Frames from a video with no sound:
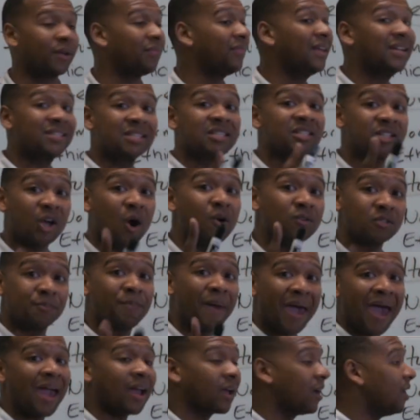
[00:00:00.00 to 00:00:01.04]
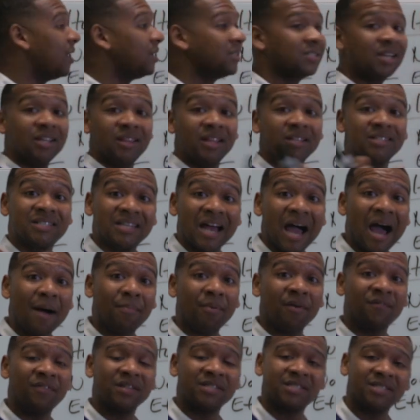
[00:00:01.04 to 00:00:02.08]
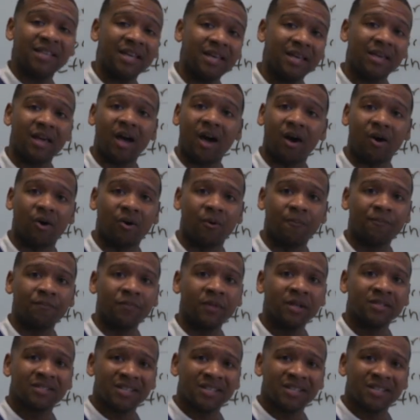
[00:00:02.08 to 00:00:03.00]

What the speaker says: and this goes back to the job of the CEO,